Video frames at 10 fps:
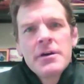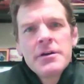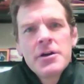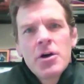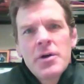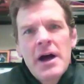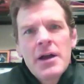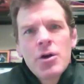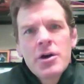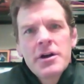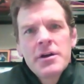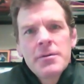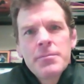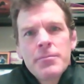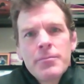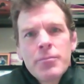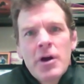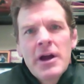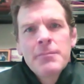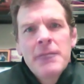you know, not looking to
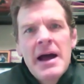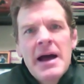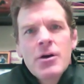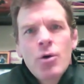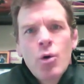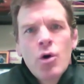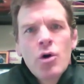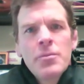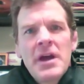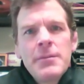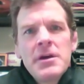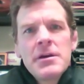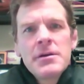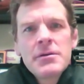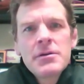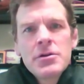bring it back, or maybe,